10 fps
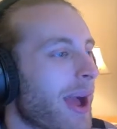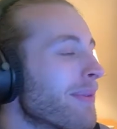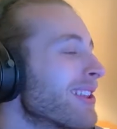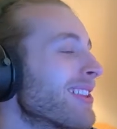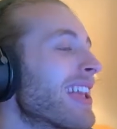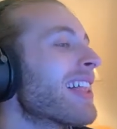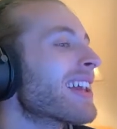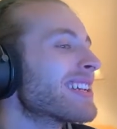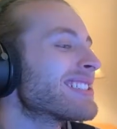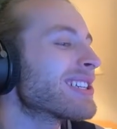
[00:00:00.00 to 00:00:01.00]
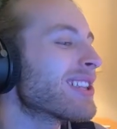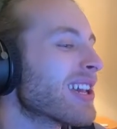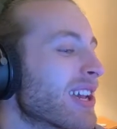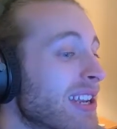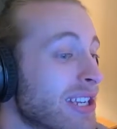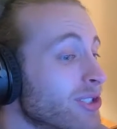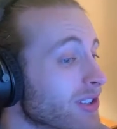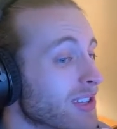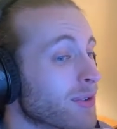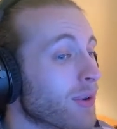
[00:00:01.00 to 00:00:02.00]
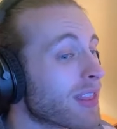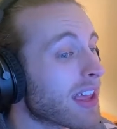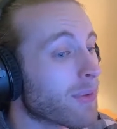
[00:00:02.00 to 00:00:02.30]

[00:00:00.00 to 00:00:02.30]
I mean, yeah, like I said, like initially when